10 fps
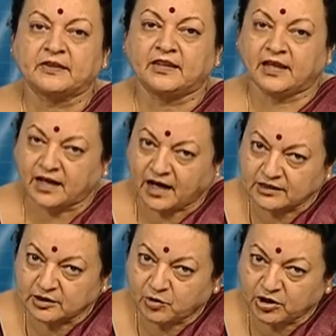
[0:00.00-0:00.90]
There are
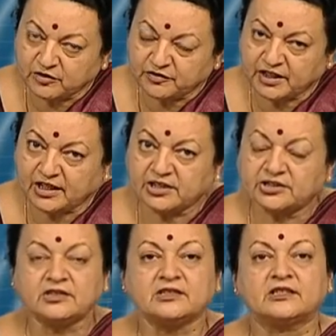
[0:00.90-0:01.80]
other
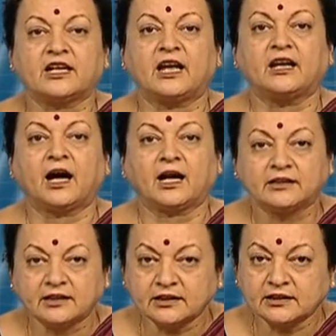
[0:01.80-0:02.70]
modifications and
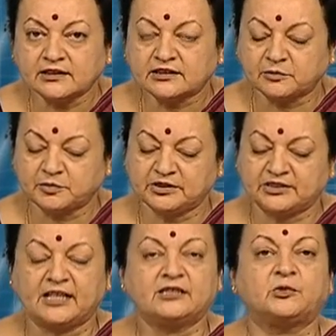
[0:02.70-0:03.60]
other simple
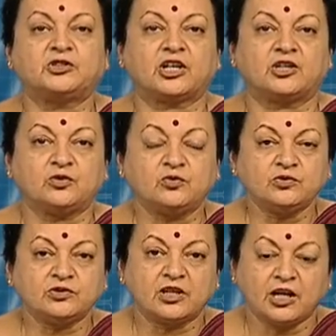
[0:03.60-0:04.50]
cells which are
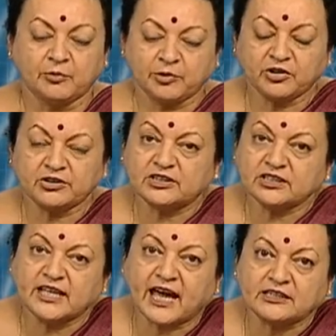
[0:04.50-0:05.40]
used, because
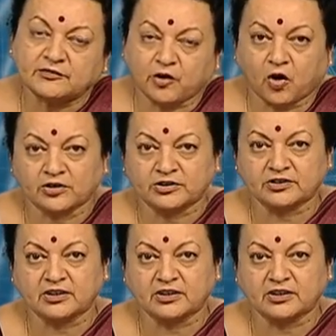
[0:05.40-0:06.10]
this has flaws.